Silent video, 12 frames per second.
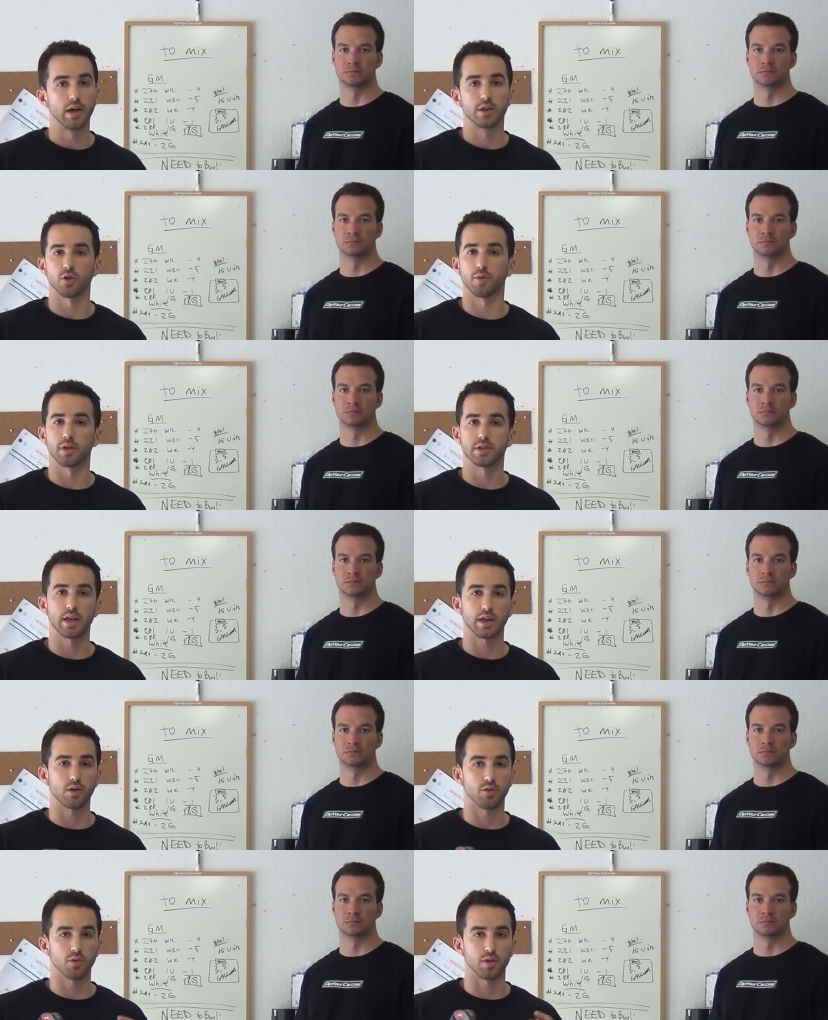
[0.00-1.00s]
Speaker 1: so I'm going to
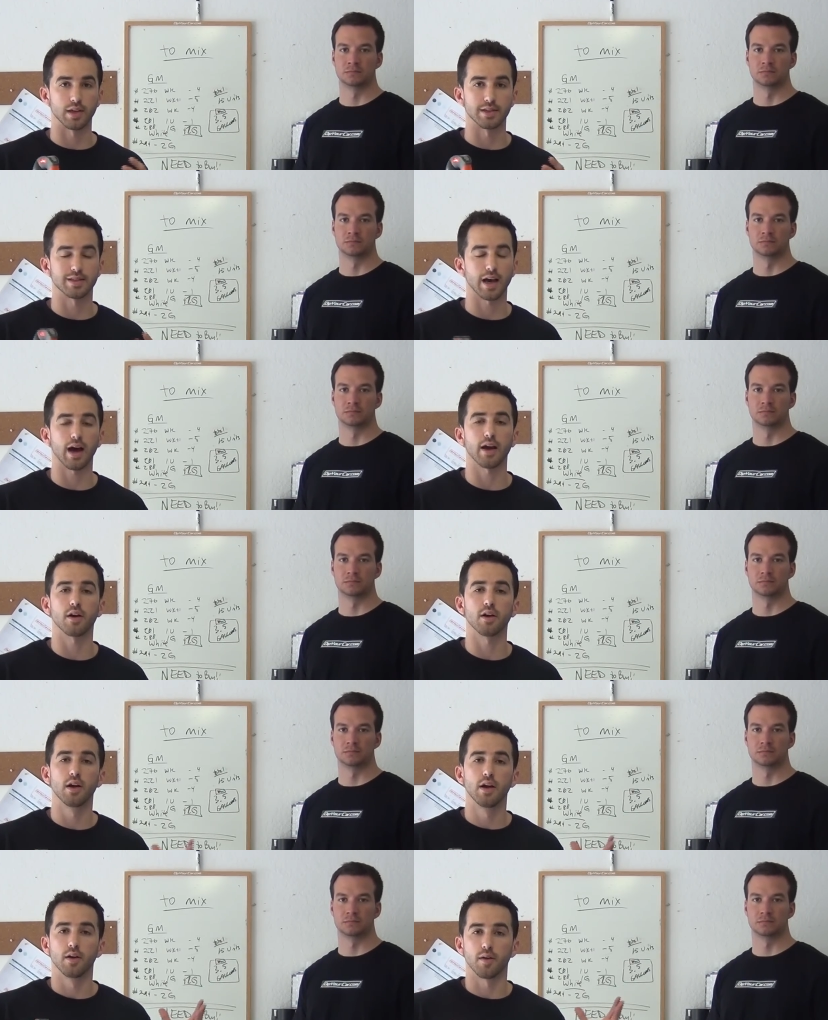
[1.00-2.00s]
take you through the
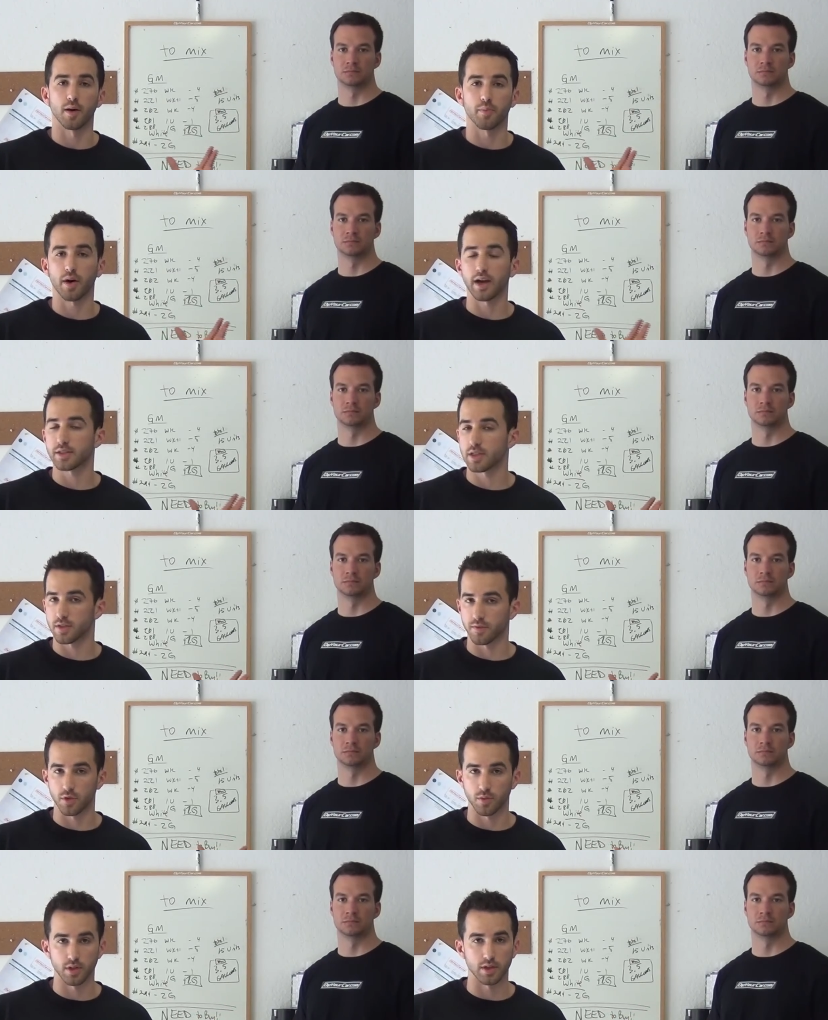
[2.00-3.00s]
entire process of
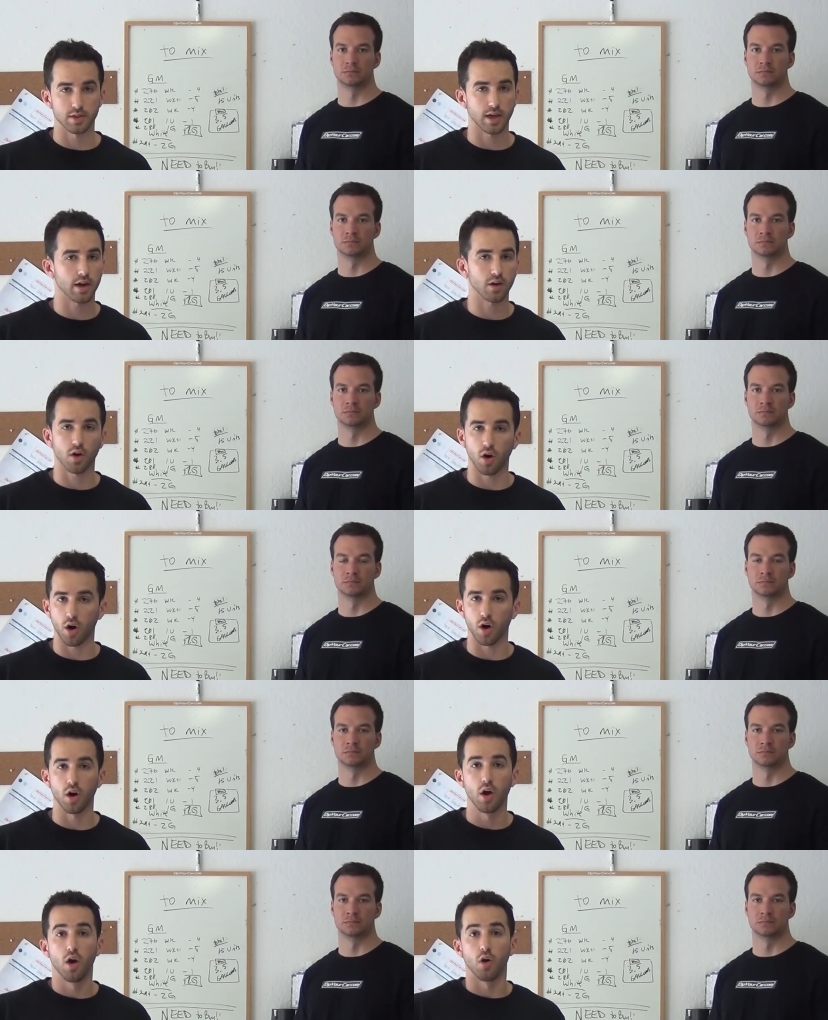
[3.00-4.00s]
doing the entire
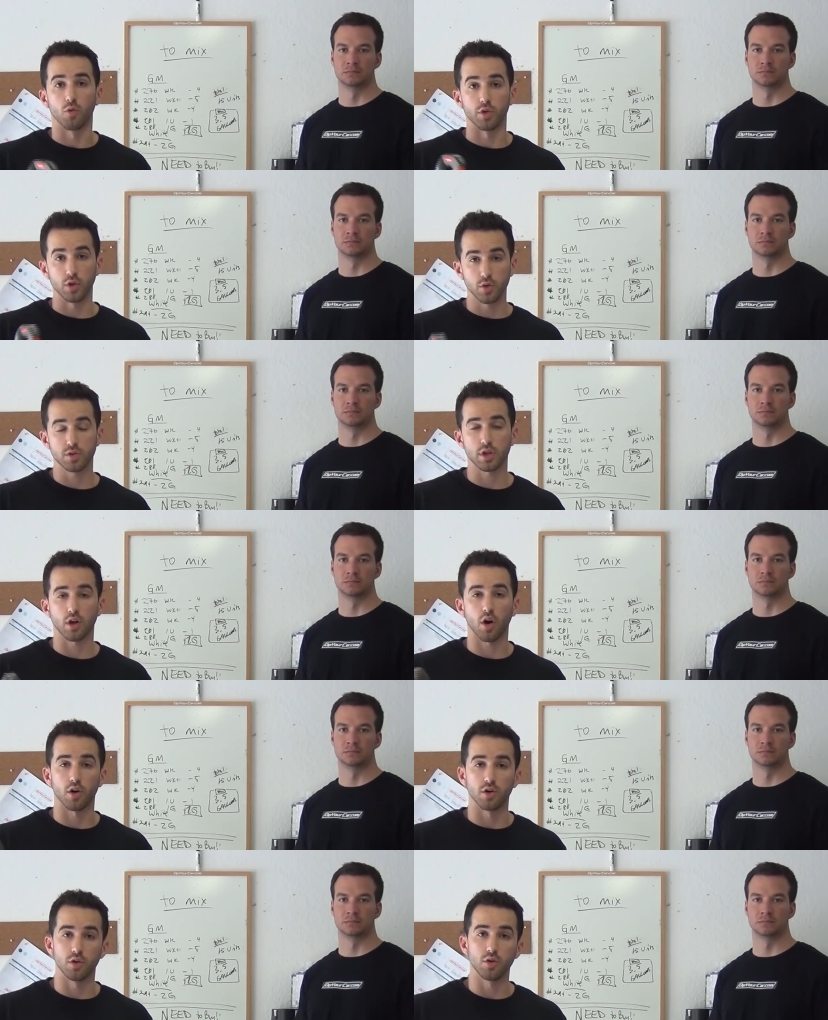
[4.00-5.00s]
car using
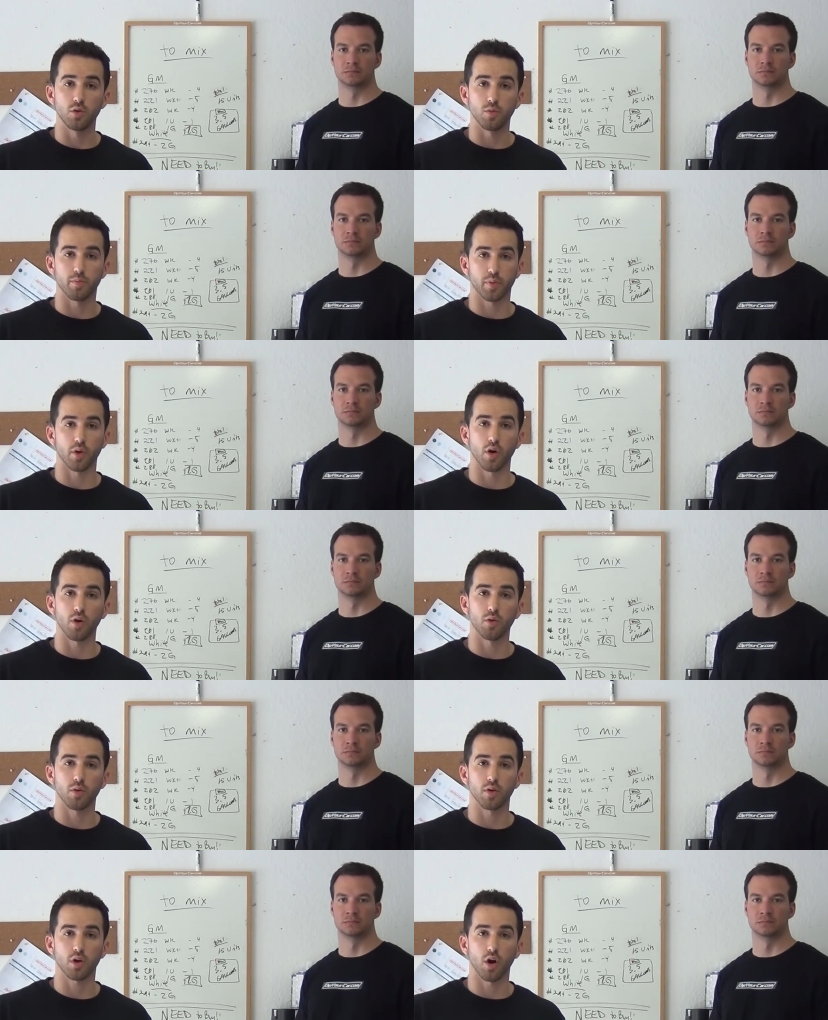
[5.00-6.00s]
our new
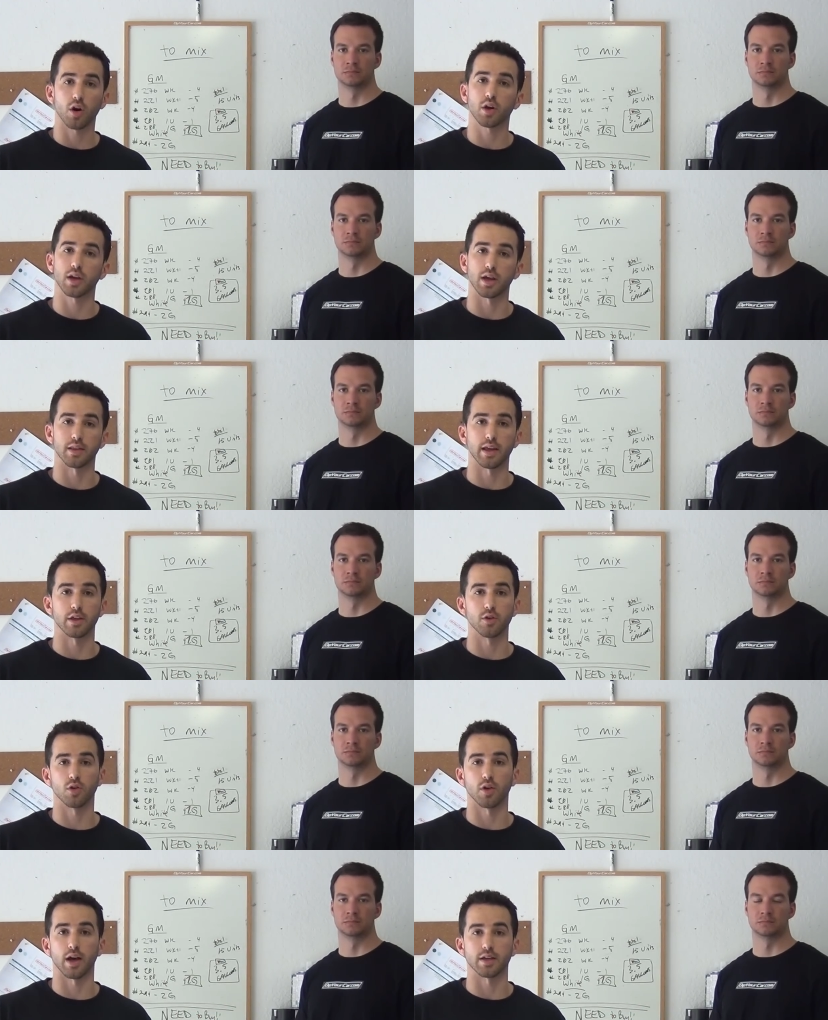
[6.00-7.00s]
Pro car kit that
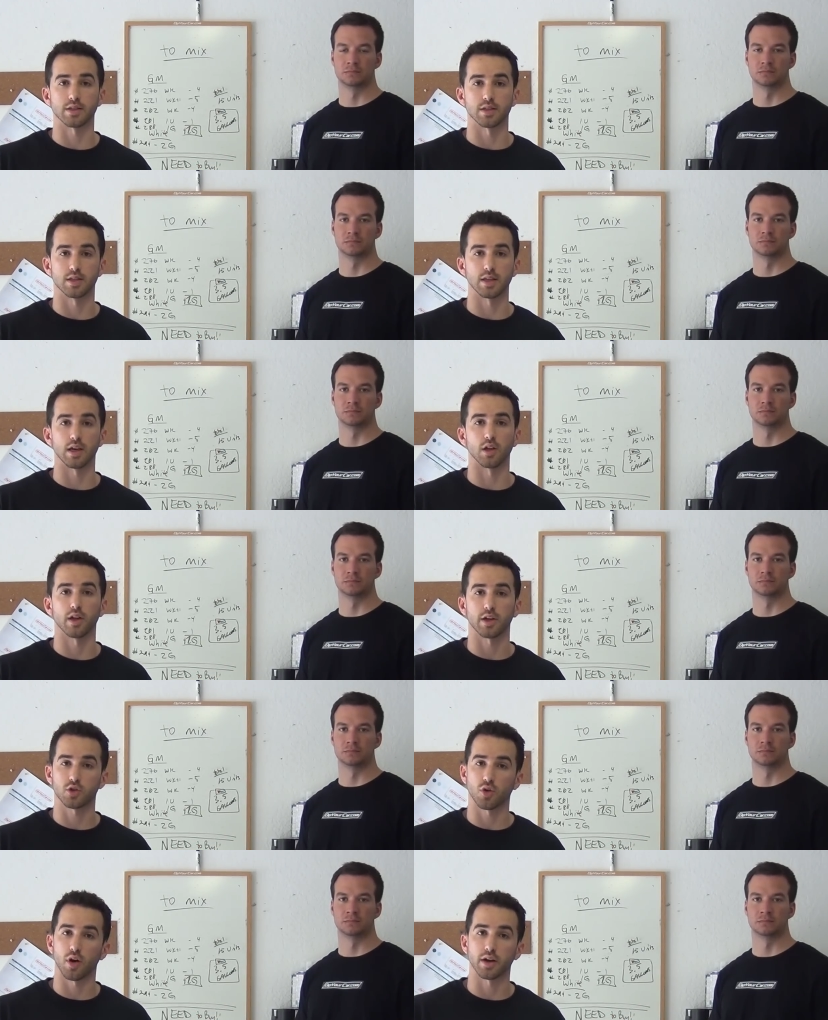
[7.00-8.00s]
utilizes the
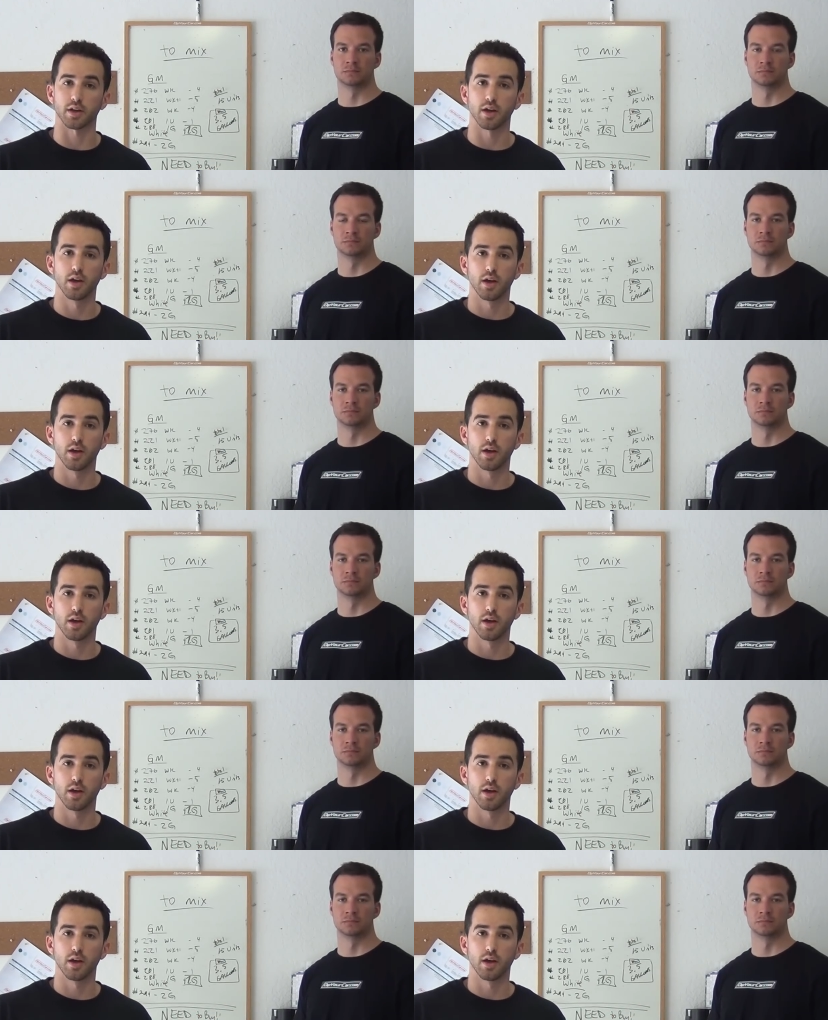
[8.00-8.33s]
electronic